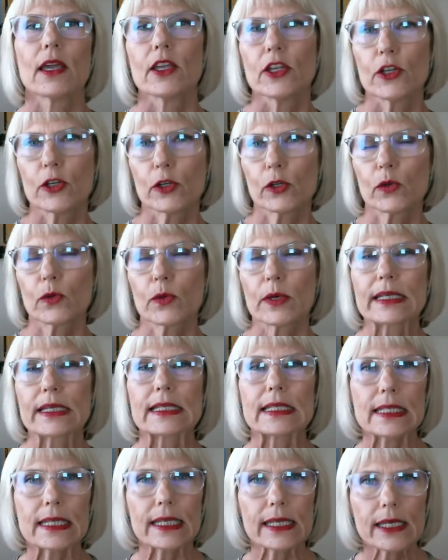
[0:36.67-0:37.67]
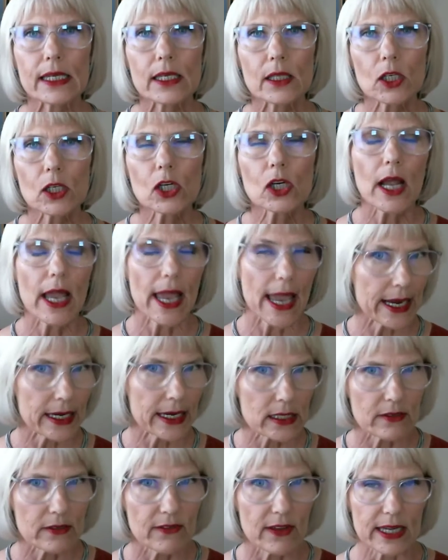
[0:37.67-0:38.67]
Your reticular
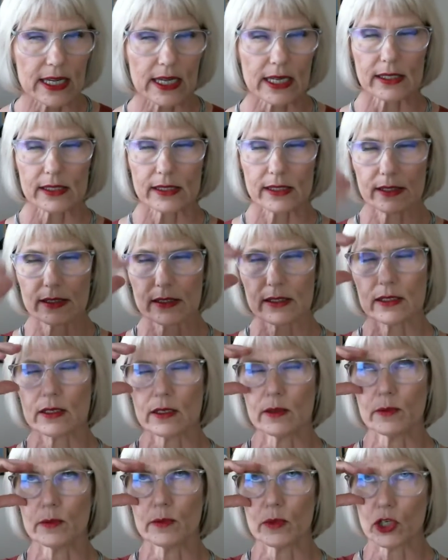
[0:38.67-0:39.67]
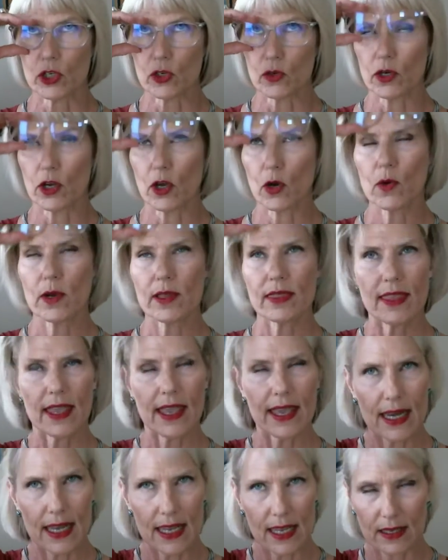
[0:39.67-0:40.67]
activating system. Do you know what
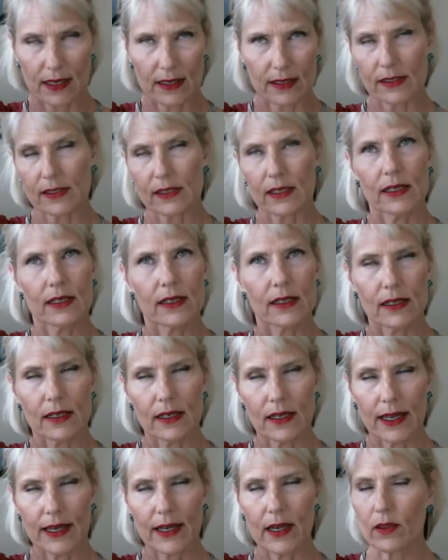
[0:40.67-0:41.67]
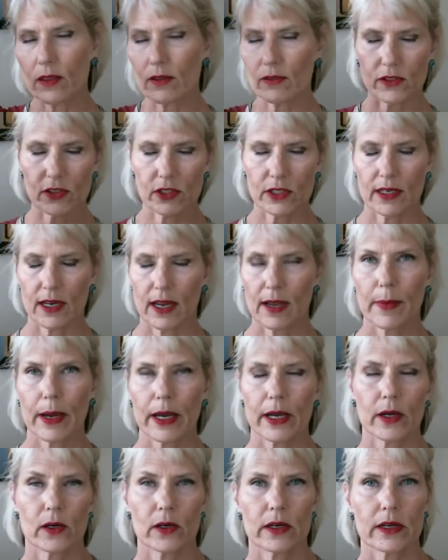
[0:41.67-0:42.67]
that is? I know the first time I
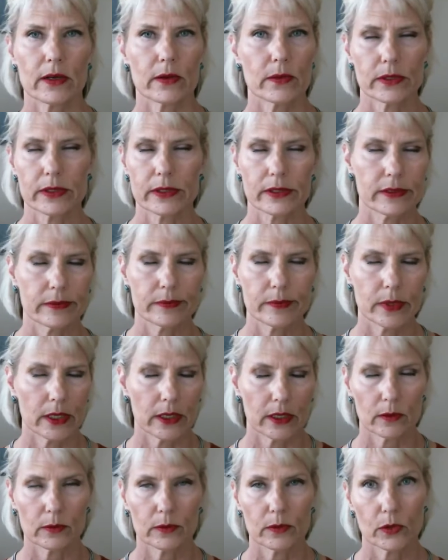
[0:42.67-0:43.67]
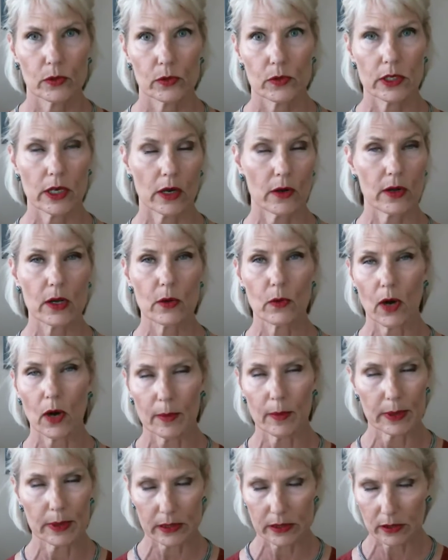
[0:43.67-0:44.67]
heard it was, you know, through Tony
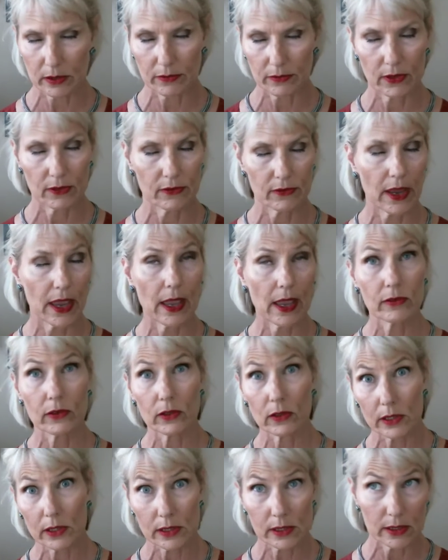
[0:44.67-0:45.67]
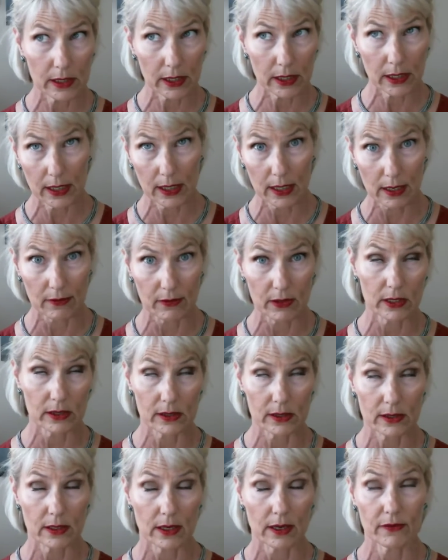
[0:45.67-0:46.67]
Robbins. So if you've ever listened to any of
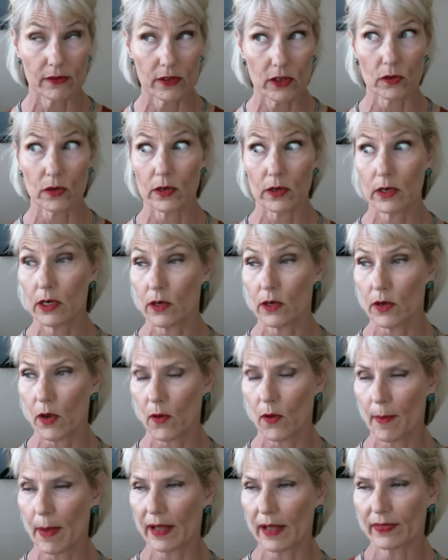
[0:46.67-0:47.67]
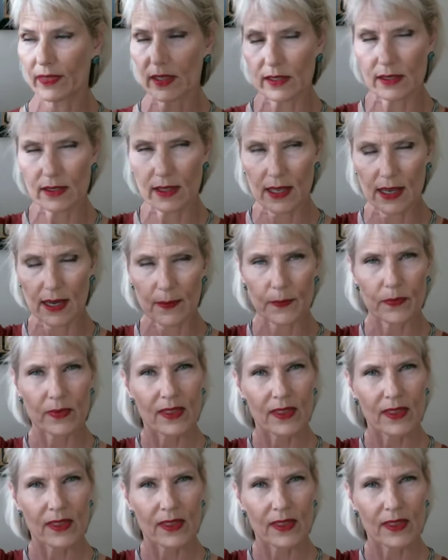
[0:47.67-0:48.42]
his stuff, you know about this thing.